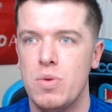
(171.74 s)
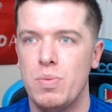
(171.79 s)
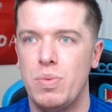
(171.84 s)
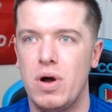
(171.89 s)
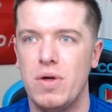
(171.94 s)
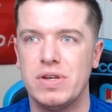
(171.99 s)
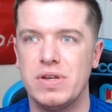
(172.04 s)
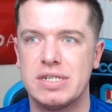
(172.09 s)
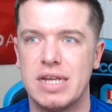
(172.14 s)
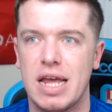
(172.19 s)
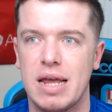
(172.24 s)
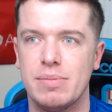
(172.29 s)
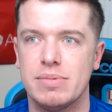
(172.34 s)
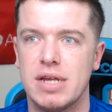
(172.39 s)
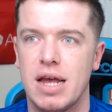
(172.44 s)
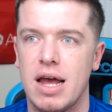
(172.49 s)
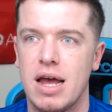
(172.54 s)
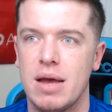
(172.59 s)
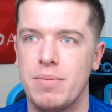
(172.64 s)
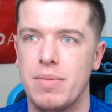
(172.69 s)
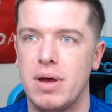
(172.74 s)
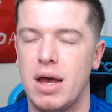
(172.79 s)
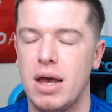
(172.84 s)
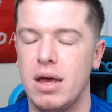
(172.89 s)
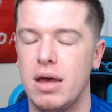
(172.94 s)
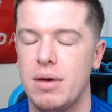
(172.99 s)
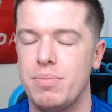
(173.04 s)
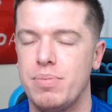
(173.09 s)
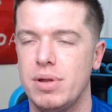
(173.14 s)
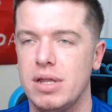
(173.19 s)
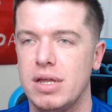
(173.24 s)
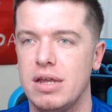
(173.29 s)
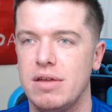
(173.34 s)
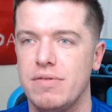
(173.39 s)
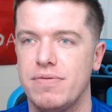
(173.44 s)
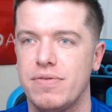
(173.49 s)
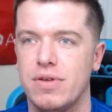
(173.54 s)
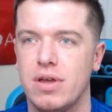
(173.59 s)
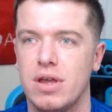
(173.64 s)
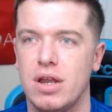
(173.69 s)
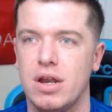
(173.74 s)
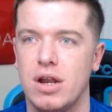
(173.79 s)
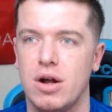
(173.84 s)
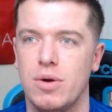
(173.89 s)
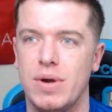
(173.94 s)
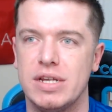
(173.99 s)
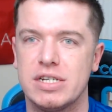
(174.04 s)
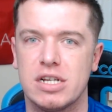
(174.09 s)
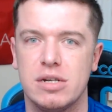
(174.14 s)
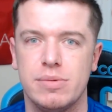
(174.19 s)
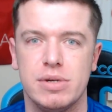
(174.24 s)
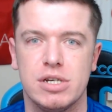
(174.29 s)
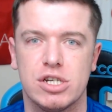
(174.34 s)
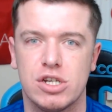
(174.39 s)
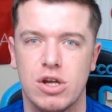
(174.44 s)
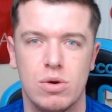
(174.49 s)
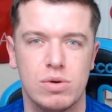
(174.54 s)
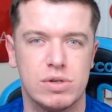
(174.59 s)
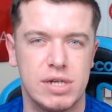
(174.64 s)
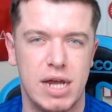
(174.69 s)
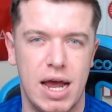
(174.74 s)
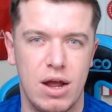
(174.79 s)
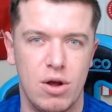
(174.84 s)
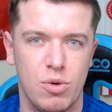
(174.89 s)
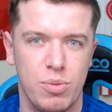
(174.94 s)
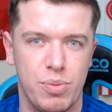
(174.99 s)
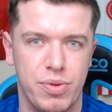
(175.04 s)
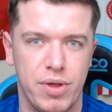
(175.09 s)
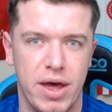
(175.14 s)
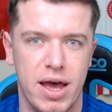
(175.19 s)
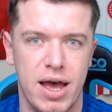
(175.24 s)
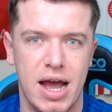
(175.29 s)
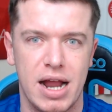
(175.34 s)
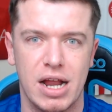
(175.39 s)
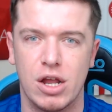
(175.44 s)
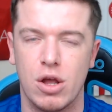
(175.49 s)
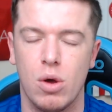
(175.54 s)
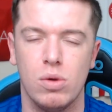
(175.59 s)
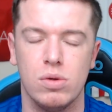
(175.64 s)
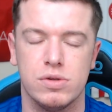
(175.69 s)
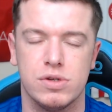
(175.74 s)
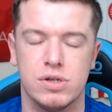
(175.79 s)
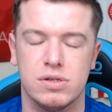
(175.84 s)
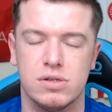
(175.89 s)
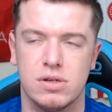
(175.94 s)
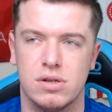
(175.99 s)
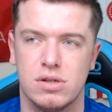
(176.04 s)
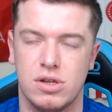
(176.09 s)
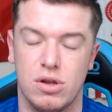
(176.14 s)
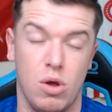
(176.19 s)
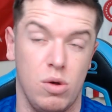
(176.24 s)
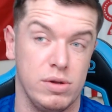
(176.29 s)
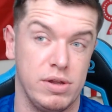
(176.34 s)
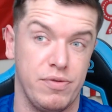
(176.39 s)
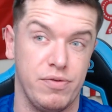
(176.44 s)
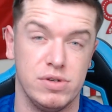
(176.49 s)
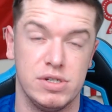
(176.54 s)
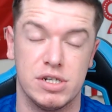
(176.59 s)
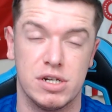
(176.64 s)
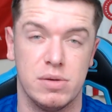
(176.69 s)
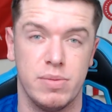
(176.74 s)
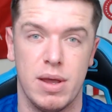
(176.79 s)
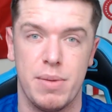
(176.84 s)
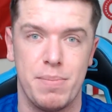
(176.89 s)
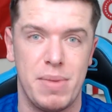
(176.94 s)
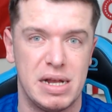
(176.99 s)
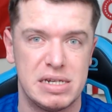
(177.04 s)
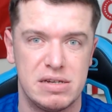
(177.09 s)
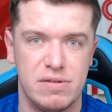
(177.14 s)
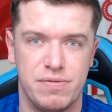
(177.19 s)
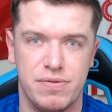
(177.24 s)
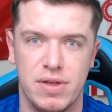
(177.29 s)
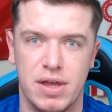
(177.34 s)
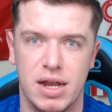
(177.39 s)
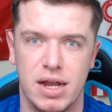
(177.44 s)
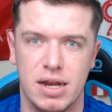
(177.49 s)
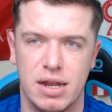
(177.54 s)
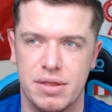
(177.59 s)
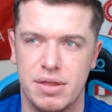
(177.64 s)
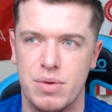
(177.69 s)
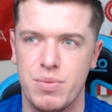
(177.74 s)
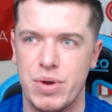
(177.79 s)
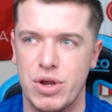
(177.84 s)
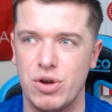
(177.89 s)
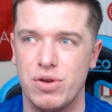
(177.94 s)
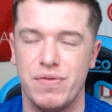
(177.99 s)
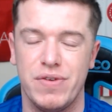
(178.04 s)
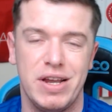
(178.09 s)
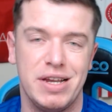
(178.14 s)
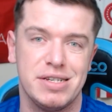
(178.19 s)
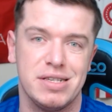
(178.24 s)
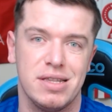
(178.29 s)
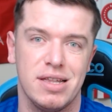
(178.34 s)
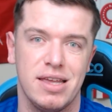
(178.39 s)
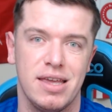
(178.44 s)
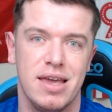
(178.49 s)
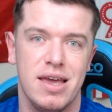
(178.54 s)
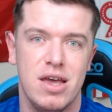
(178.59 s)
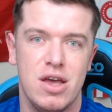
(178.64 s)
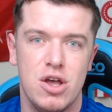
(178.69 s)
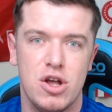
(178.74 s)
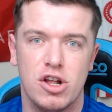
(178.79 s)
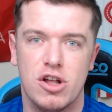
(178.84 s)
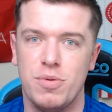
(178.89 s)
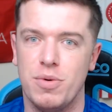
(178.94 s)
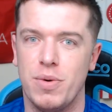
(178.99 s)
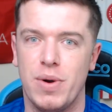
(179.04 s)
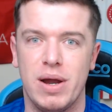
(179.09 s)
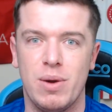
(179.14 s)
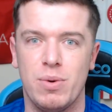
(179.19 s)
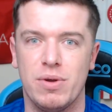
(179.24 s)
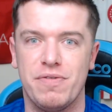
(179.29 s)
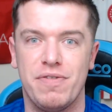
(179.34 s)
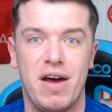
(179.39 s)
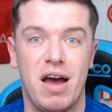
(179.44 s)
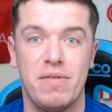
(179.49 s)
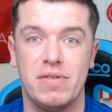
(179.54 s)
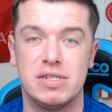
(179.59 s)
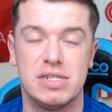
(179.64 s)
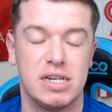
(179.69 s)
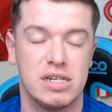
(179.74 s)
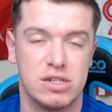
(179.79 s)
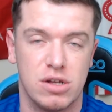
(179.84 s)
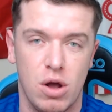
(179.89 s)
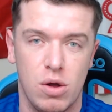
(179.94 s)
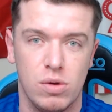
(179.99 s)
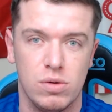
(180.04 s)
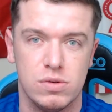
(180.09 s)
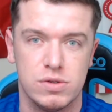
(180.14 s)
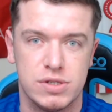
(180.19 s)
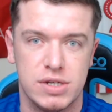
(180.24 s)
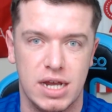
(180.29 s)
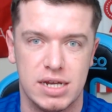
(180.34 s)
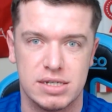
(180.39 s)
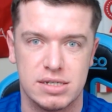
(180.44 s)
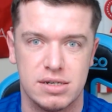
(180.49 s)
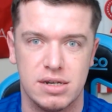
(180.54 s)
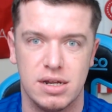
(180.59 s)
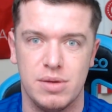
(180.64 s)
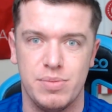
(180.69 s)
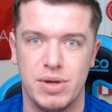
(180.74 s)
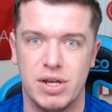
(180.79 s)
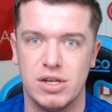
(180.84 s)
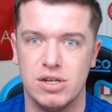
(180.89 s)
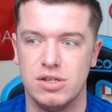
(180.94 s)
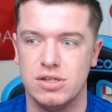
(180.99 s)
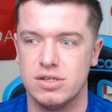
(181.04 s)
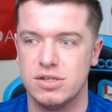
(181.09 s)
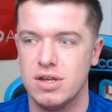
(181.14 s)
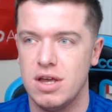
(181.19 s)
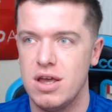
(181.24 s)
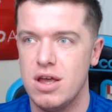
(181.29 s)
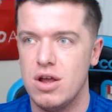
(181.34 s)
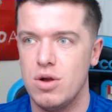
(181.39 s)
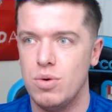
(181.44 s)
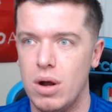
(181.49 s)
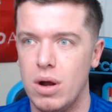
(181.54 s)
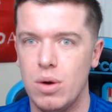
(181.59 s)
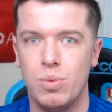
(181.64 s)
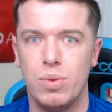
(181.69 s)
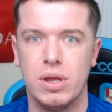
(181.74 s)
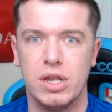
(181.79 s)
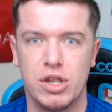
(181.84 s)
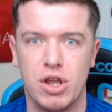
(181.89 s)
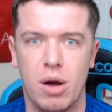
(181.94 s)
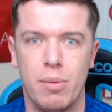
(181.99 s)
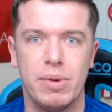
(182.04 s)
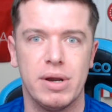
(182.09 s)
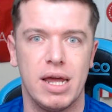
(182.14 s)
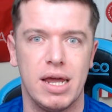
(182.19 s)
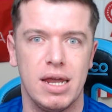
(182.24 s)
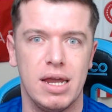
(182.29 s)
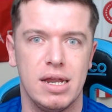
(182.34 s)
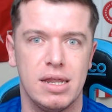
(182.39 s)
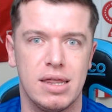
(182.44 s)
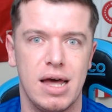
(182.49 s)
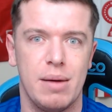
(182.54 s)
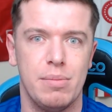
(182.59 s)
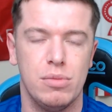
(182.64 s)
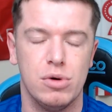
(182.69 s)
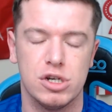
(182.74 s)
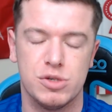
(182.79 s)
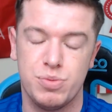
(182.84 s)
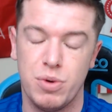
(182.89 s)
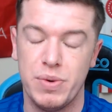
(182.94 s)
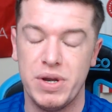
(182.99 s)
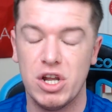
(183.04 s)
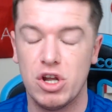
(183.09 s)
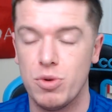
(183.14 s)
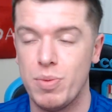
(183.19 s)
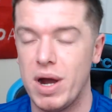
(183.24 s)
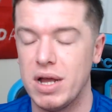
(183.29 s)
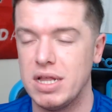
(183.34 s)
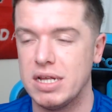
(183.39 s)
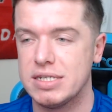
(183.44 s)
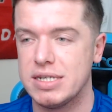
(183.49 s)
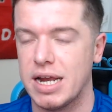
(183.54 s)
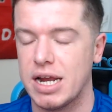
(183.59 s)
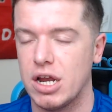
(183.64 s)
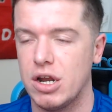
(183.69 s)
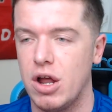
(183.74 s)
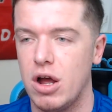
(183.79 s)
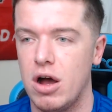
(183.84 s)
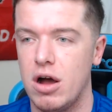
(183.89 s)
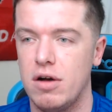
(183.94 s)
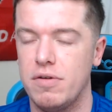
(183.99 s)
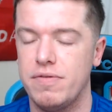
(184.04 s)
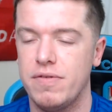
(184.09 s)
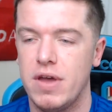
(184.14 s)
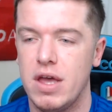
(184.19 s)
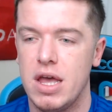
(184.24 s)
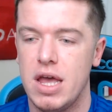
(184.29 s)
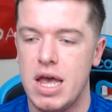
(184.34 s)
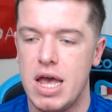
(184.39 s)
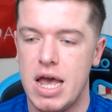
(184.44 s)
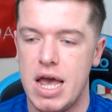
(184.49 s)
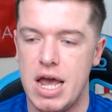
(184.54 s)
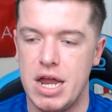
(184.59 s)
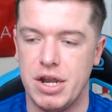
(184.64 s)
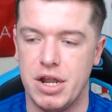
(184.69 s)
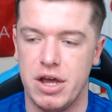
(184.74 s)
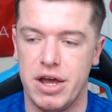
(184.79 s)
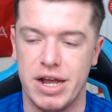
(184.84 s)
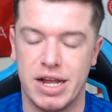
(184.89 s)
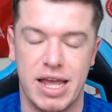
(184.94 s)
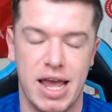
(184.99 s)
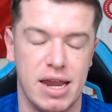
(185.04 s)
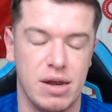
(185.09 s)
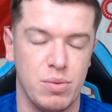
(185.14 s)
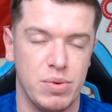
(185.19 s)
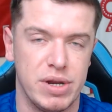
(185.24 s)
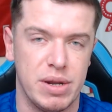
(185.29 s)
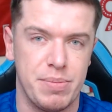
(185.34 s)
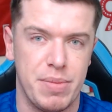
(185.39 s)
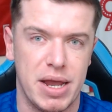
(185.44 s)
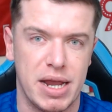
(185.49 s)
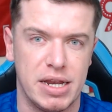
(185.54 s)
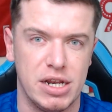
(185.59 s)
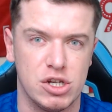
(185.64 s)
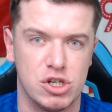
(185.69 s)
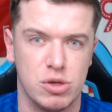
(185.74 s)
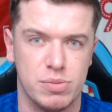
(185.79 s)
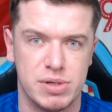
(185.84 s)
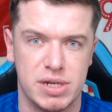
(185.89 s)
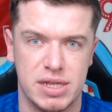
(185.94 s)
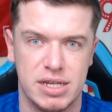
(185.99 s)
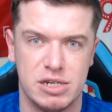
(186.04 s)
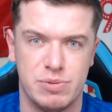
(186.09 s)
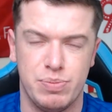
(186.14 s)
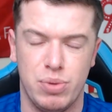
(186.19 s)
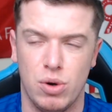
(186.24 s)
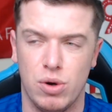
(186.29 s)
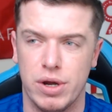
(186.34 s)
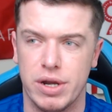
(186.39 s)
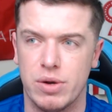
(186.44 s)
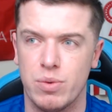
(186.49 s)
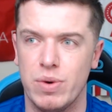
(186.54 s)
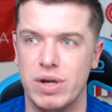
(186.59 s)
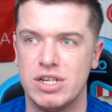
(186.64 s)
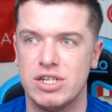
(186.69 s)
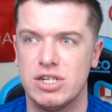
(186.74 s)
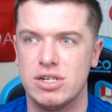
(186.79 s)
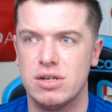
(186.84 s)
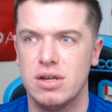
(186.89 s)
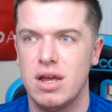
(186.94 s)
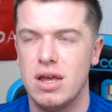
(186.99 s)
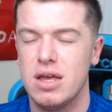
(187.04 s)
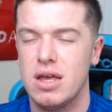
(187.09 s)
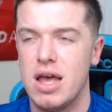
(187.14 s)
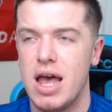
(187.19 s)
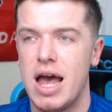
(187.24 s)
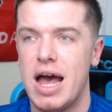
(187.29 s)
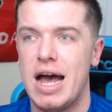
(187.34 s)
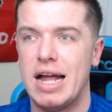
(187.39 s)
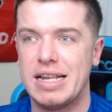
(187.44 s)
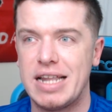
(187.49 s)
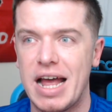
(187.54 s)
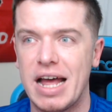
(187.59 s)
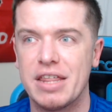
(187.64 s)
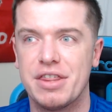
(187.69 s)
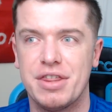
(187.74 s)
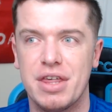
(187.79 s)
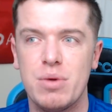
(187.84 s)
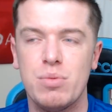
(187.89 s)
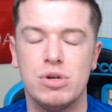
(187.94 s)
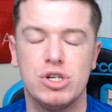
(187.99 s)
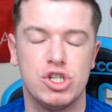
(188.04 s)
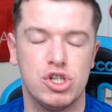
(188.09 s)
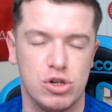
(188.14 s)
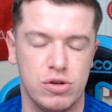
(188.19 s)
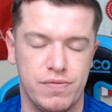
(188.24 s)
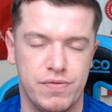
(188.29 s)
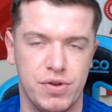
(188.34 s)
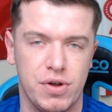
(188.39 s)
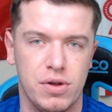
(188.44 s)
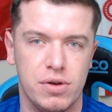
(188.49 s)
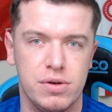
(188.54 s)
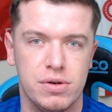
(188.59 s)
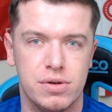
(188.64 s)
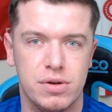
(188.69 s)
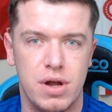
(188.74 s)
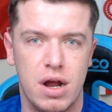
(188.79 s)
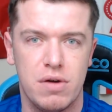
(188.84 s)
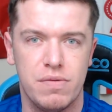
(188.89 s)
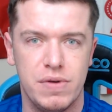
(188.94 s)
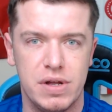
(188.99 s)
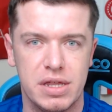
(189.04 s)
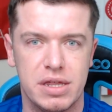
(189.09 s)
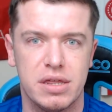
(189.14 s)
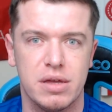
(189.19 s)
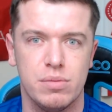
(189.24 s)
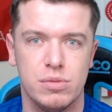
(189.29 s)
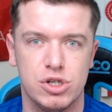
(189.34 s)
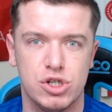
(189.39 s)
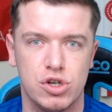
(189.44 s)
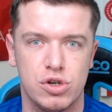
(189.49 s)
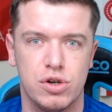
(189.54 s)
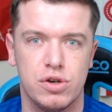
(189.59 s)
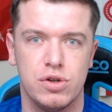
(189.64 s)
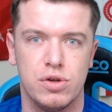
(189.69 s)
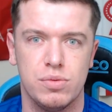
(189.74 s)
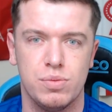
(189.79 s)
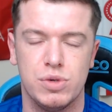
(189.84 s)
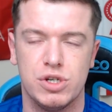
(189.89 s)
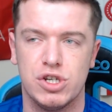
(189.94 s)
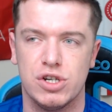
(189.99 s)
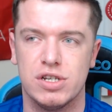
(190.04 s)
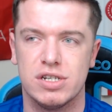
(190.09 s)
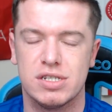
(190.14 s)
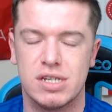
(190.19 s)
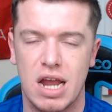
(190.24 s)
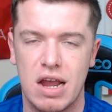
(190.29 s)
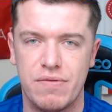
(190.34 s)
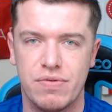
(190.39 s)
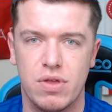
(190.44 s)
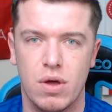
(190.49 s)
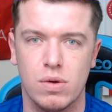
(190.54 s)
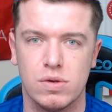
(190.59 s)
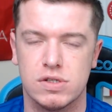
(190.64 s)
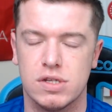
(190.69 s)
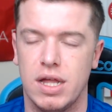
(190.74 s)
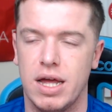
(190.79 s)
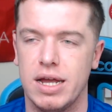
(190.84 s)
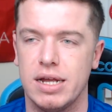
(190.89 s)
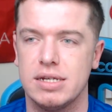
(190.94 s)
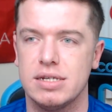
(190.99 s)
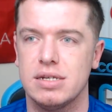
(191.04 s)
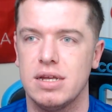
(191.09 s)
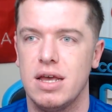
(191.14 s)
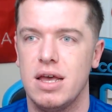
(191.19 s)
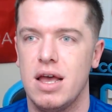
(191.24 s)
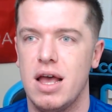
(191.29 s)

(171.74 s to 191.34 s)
But at the same time, I believe that, you know, it's going to be so tight up there, and goal difference is going to be a massive thing. And I think we could have easily come away with 5 or 6 goals yesterday because we dominated that much. But we did come out in the second half, and again, we didn't make any subs at this point, which I think we should have done. I really think we should have done. We should have saved those legs.